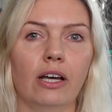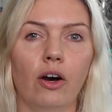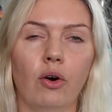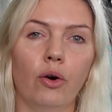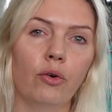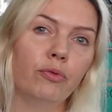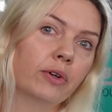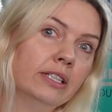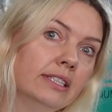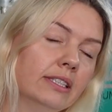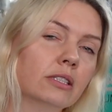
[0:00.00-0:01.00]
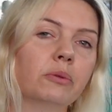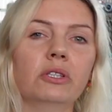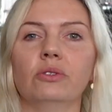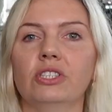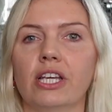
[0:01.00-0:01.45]
or for instance,
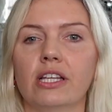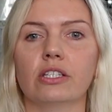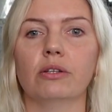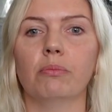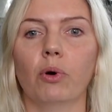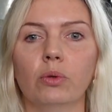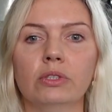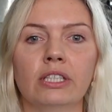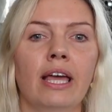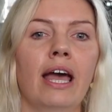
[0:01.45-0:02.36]
when you change the mold